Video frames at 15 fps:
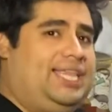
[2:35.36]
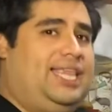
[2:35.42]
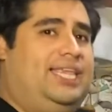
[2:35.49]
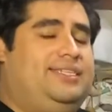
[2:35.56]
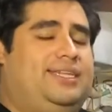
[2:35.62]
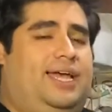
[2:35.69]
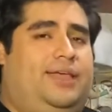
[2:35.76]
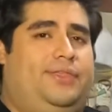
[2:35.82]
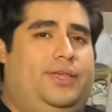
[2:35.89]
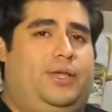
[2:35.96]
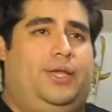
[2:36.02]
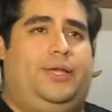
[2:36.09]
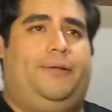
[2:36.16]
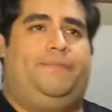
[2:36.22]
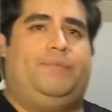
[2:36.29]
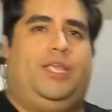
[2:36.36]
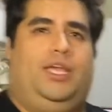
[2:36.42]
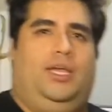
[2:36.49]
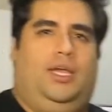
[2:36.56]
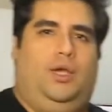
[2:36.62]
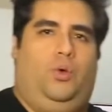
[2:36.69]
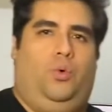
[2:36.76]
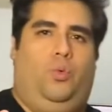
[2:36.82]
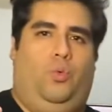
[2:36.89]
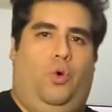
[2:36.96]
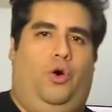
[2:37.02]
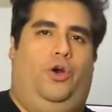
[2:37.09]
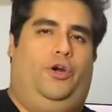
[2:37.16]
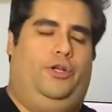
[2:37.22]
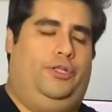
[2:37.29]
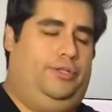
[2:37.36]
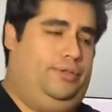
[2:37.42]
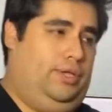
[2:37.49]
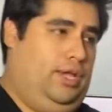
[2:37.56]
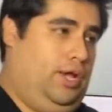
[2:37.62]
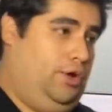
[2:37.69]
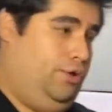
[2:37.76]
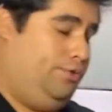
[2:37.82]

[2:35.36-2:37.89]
is that the World Health